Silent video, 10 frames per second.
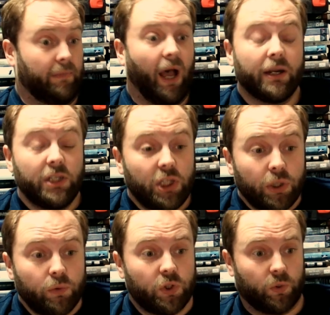
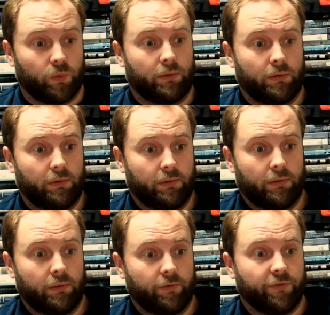unusual
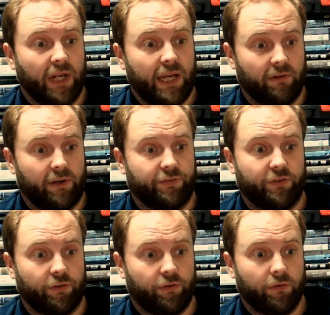for naval
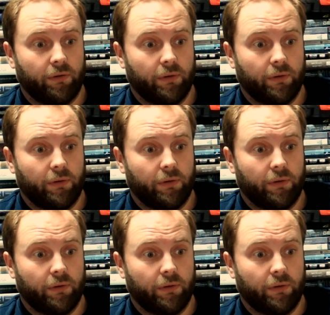officers.